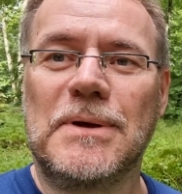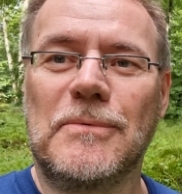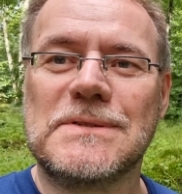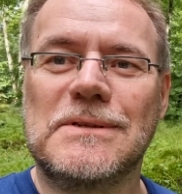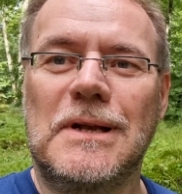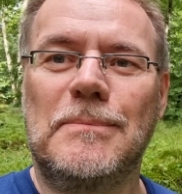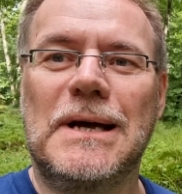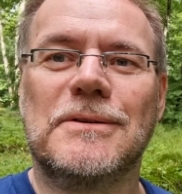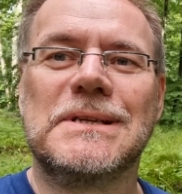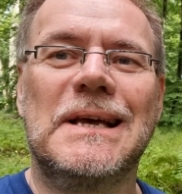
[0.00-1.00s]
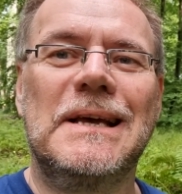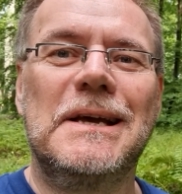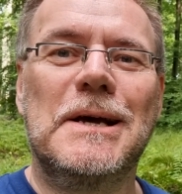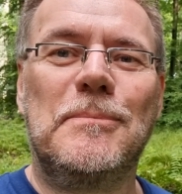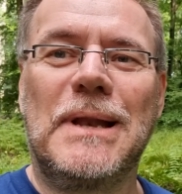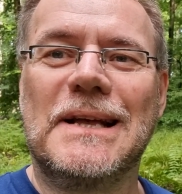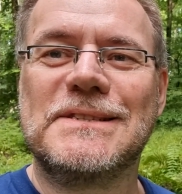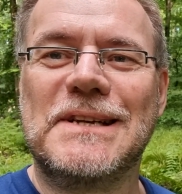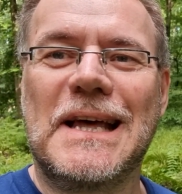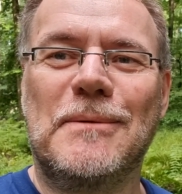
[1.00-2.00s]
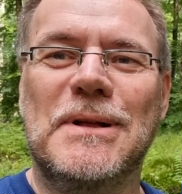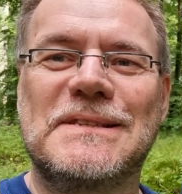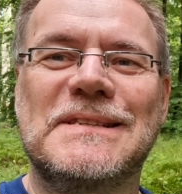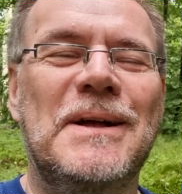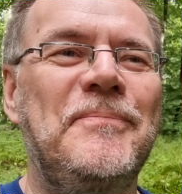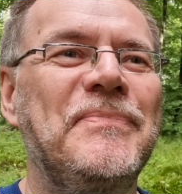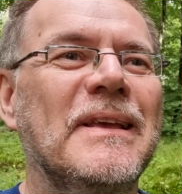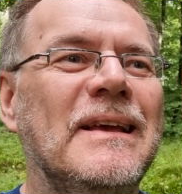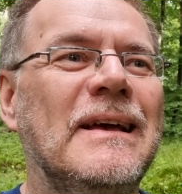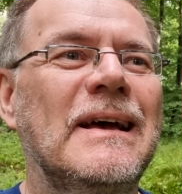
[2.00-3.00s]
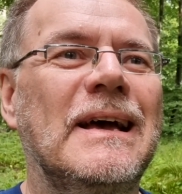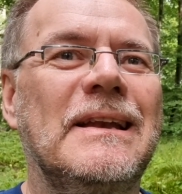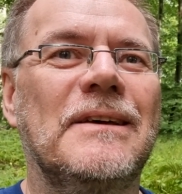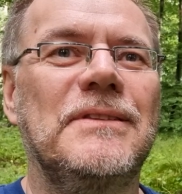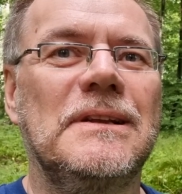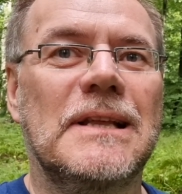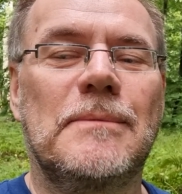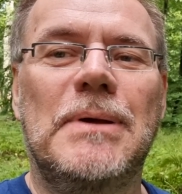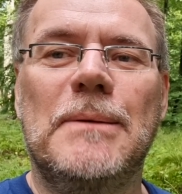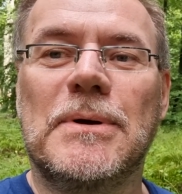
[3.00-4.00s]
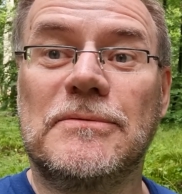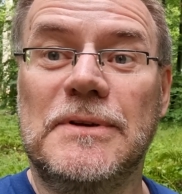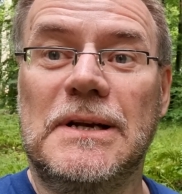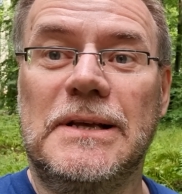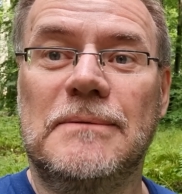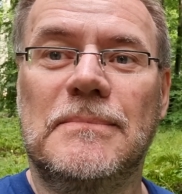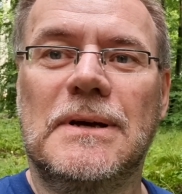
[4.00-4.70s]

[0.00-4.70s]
It was all about plants and animals. And I think that paper really